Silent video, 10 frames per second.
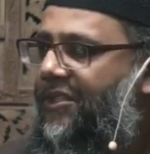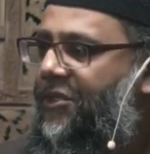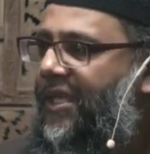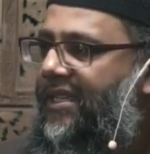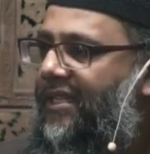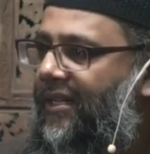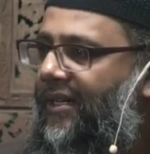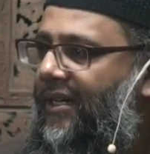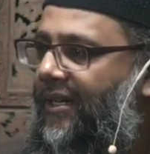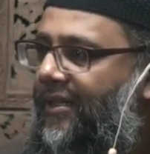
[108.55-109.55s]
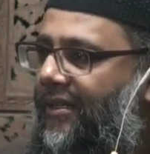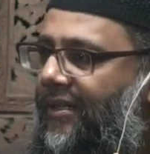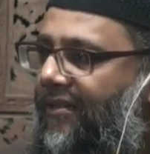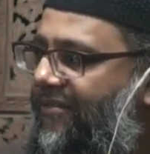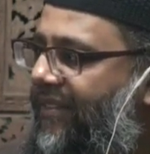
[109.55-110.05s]
do they think,
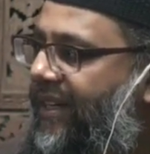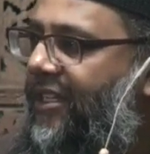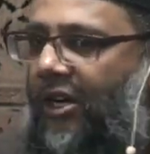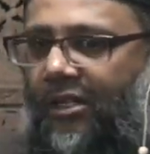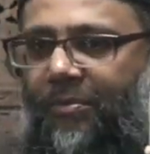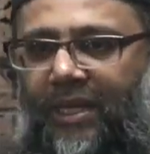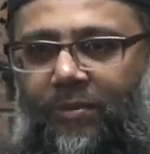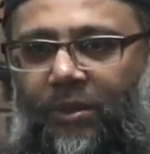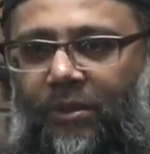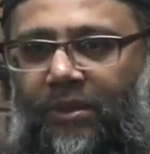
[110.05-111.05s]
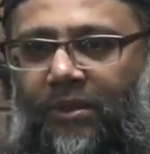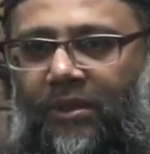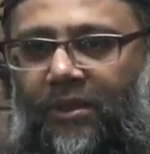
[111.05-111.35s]
funny odd people,